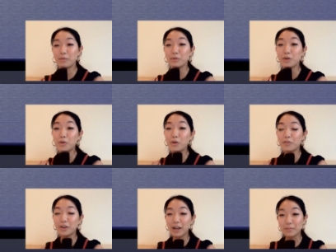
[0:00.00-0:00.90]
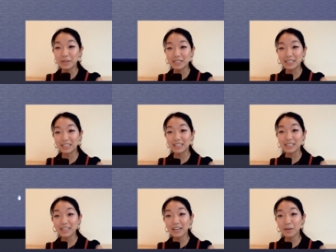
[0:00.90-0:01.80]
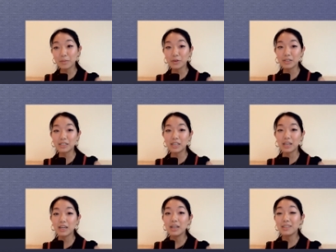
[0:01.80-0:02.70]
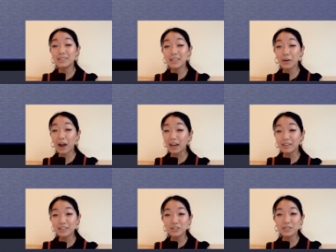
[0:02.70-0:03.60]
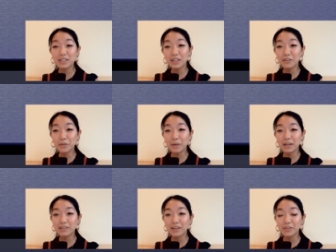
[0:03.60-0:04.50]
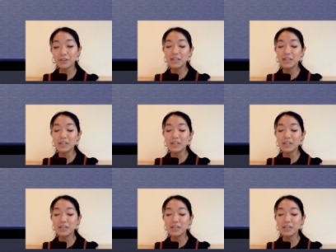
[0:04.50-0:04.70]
We will go over NPCs in a second, but you can see this is how I like to use a theater of the mind level.